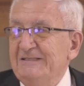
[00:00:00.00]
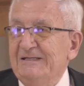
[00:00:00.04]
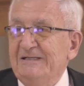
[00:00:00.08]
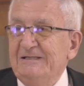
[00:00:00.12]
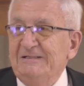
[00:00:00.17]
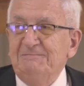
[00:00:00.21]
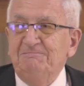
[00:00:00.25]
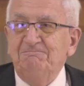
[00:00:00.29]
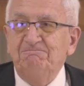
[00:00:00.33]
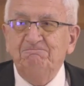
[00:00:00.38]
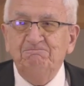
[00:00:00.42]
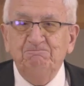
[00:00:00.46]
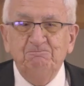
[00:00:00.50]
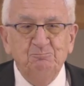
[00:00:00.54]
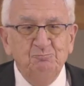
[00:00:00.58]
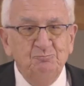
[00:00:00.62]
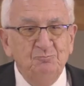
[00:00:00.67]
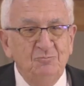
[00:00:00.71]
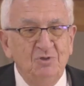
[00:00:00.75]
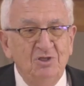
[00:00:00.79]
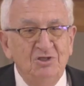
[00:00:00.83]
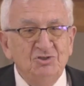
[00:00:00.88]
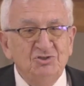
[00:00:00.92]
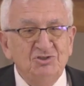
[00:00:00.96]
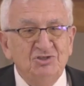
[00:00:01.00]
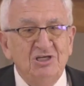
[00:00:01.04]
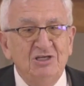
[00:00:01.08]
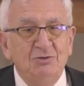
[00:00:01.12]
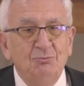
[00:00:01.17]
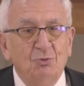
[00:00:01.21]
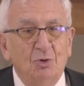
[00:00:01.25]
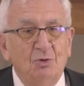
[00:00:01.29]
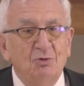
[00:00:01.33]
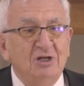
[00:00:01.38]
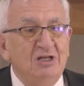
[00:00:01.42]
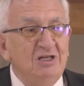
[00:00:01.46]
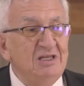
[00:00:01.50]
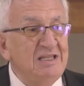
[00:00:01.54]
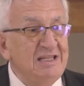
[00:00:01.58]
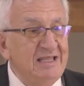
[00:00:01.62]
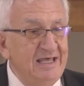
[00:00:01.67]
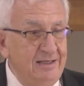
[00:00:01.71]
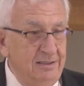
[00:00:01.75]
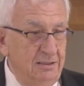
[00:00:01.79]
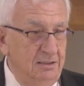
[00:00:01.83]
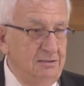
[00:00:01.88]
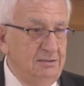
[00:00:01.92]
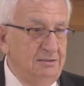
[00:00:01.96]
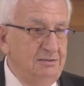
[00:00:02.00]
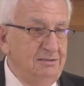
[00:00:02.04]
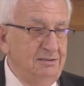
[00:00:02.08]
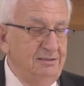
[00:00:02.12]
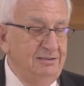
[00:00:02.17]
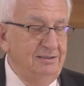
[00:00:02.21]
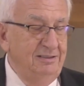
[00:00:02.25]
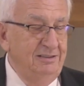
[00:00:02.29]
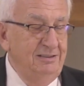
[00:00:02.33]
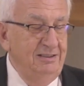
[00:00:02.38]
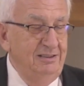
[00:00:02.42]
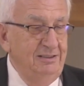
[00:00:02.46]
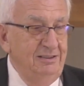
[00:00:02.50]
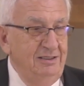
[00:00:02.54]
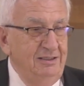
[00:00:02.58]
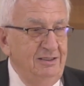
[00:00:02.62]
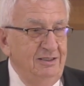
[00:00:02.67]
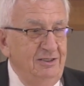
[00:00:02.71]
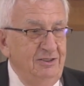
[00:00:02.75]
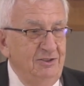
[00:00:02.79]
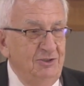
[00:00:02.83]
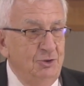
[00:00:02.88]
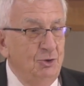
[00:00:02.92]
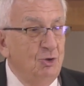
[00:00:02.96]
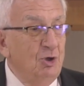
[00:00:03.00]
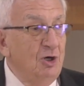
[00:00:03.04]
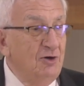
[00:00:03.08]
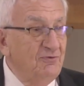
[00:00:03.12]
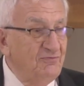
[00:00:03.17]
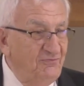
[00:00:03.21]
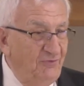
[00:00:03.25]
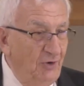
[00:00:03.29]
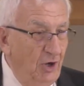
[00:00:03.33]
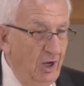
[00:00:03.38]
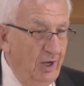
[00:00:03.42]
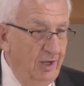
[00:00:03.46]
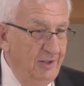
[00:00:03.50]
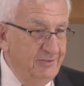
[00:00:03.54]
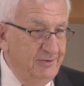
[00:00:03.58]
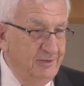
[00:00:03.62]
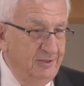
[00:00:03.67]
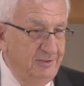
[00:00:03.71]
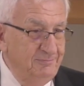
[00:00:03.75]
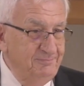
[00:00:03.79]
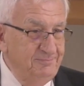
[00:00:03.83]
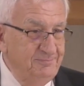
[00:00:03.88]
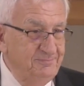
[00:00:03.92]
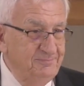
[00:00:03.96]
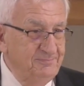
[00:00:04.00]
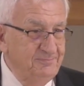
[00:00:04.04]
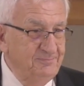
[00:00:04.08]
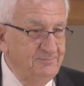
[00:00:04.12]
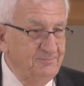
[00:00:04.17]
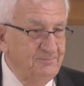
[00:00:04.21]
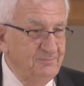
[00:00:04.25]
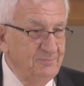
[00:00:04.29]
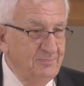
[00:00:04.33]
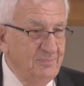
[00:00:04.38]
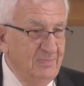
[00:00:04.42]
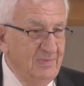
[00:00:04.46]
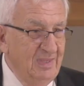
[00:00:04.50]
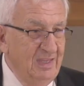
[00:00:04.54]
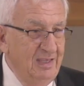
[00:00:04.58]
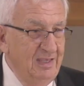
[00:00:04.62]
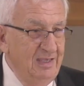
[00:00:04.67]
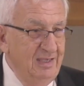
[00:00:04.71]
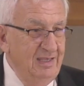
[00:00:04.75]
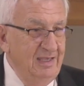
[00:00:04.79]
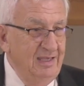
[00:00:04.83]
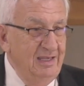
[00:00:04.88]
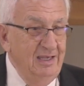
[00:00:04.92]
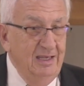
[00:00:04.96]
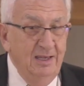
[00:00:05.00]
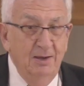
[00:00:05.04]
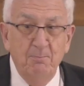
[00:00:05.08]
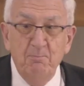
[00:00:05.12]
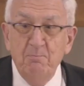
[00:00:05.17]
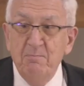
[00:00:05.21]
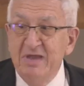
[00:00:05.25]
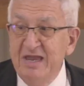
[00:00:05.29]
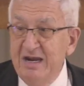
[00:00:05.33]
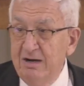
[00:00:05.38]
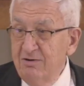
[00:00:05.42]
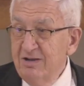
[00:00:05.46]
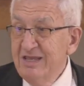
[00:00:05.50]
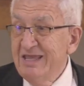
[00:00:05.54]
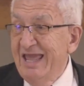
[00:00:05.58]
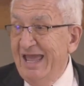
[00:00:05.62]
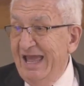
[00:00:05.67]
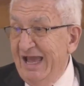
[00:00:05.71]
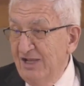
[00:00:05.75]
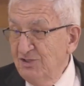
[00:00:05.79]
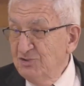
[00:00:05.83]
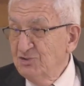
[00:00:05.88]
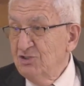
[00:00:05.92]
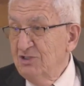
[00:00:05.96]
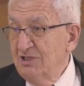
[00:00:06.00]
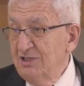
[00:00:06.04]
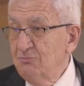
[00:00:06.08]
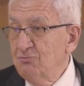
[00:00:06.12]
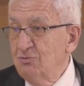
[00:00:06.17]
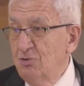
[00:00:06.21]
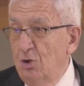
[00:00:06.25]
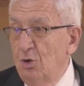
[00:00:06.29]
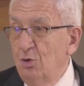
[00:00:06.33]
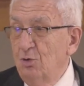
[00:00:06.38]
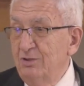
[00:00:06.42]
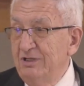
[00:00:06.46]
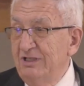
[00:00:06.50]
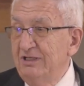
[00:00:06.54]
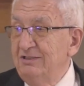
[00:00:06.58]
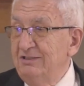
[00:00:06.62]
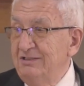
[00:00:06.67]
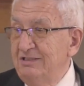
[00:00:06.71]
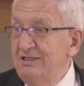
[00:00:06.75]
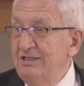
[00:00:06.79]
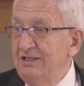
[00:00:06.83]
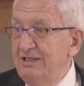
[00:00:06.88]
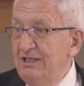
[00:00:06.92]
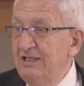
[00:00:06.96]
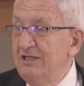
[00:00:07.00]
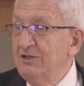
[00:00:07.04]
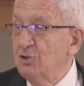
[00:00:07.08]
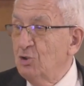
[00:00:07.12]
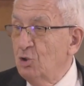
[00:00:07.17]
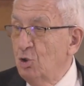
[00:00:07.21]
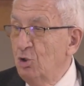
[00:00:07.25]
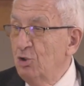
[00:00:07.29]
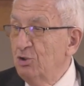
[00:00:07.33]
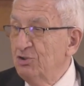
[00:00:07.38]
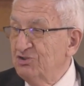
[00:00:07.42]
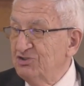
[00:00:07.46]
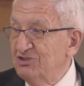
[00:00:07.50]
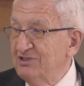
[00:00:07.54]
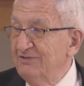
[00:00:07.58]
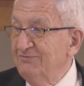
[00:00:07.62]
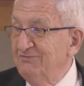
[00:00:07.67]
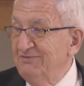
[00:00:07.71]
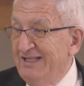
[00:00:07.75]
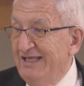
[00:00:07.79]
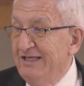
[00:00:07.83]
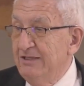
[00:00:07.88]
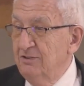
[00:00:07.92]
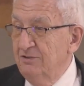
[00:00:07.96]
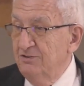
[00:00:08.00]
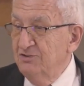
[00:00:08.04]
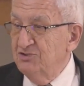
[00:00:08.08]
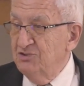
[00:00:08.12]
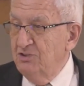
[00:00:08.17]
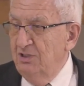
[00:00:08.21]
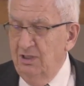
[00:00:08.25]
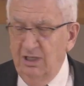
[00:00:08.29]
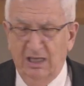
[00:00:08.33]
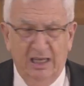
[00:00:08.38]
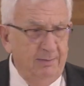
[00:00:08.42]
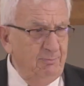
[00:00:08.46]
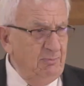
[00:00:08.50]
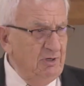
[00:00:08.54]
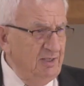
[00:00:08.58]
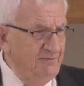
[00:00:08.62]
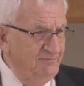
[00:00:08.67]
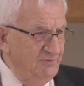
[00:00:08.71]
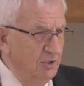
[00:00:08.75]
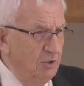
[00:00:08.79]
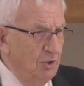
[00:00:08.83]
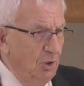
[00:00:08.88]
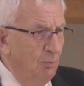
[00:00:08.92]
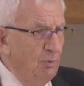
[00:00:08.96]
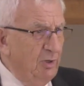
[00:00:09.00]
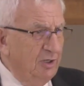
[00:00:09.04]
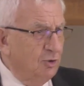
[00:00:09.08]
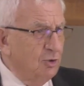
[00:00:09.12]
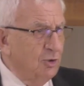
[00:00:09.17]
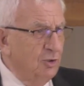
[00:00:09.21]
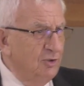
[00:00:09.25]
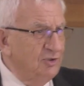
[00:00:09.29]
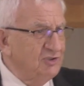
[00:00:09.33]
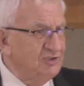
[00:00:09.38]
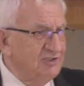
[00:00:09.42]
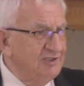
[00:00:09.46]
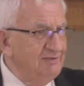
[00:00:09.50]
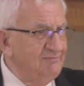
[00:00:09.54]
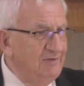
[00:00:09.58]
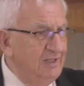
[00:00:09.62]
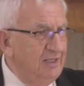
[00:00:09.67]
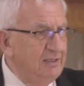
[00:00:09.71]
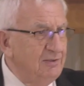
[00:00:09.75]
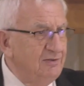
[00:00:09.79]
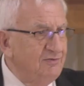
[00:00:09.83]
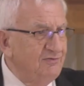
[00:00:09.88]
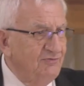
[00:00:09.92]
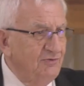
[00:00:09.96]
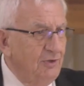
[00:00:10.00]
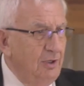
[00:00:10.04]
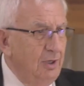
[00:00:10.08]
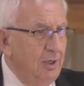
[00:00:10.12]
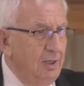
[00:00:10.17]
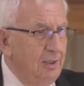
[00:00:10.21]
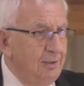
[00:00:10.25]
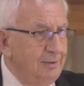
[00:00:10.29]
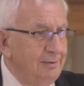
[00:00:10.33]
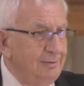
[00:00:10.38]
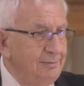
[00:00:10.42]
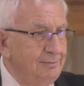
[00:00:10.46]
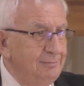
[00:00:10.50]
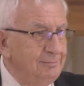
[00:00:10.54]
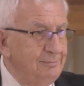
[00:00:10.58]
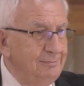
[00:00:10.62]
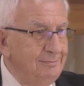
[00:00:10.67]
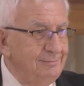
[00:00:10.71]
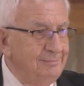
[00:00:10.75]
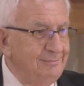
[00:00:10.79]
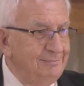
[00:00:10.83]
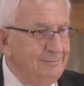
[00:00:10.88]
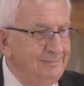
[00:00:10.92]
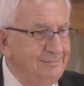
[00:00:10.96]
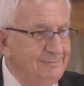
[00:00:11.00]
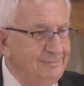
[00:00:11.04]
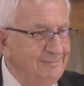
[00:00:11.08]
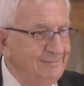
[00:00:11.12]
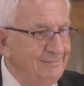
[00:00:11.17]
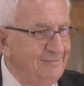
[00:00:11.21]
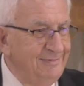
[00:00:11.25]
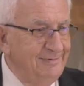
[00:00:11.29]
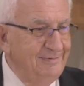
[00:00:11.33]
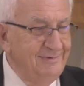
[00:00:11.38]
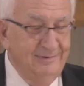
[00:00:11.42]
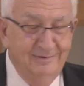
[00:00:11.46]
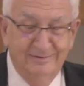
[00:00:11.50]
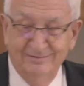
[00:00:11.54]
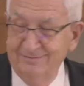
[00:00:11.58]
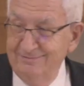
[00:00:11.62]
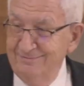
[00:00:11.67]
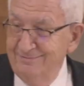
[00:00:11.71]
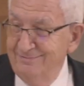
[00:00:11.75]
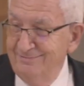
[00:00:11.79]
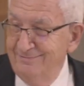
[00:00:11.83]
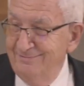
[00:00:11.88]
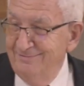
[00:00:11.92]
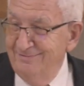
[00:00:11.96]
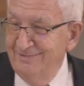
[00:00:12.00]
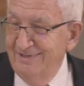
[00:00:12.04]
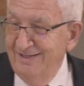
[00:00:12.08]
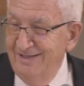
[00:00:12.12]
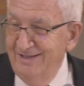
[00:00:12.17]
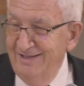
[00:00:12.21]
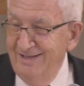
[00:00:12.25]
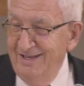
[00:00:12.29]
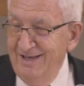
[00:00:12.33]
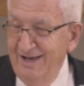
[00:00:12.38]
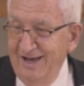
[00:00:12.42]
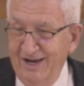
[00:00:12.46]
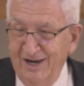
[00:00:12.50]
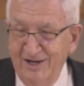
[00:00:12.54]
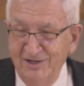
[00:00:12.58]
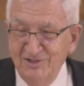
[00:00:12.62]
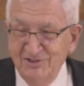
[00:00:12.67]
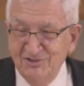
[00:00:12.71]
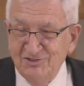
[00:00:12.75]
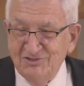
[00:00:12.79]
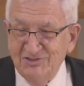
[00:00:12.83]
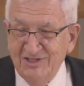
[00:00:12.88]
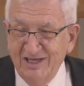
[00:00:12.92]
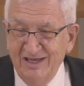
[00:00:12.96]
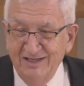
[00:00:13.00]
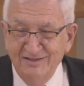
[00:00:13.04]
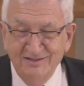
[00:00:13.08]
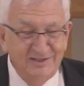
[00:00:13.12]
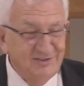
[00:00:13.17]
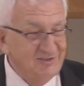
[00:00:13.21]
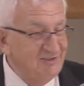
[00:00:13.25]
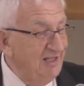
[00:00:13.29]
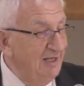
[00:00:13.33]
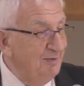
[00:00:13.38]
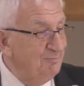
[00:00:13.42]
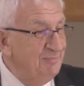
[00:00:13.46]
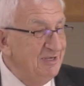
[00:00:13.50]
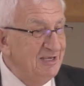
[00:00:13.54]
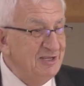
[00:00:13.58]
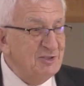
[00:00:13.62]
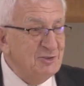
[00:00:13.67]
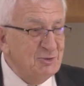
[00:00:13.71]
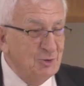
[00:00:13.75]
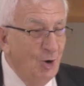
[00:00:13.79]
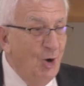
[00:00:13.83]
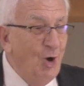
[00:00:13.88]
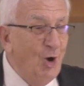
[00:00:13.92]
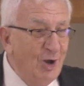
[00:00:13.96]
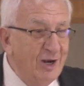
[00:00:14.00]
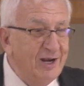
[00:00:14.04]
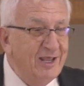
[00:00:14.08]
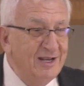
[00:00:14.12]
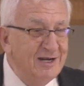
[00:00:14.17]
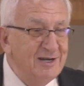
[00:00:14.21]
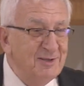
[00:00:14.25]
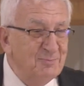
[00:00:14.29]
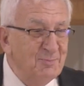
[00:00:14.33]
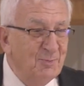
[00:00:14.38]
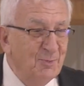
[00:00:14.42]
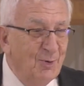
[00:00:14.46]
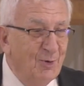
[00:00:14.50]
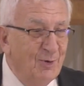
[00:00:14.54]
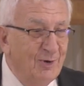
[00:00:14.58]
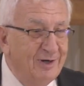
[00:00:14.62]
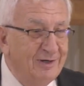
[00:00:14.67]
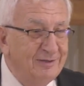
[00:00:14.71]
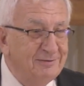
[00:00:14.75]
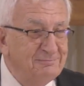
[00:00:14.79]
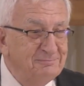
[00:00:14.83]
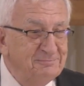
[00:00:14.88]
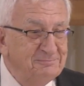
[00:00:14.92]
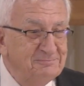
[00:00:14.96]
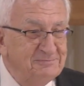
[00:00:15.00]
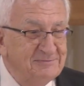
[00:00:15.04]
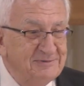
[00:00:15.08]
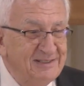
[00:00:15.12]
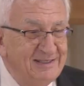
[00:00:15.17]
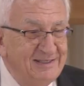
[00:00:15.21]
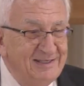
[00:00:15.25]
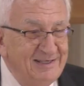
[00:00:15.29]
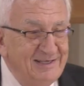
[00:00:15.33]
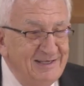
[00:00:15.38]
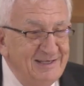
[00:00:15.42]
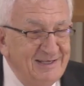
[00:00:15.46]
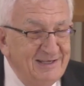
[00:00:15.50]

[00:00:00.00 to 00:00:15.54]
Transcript: was a teenage girl of about 15 years old, and uh, she wrote a letter to her father. Mary actually wrote it in cursive letters. How many of you know what cursive letters are?